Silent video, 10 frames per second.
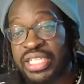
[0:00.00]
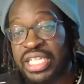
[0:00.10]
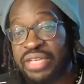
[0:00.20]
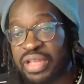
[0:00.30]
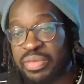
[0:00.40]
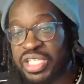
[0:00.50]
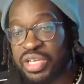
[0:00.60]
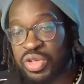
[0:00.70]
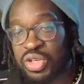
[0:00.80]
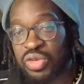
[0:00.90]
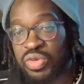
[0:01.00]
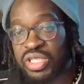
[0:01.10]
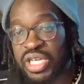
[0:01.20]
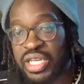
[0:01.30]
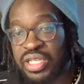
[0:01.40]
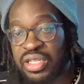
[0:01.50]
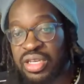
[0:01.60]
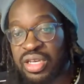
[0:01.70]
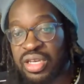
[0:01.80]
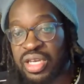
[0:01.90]
me see what you lot were saying
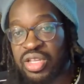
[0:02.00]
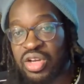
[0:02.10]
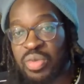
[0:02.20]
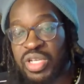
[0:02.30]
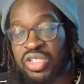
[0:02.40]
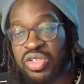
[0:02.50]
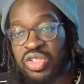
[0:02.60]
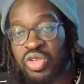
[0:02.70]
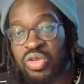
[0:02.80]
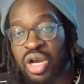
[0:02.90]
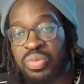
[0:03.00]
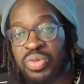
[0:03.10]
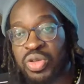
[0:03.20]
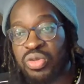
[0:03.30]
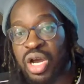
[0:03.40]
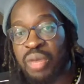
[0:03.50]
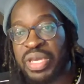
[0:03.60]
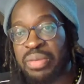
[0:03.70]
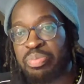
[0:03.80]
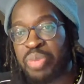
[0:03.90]
in the comments, because you lot are
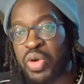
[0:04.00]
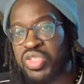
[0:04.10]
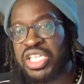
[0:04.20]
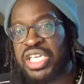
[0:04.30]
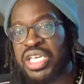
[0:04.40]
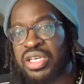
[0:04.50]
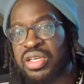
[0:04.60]
being bossy.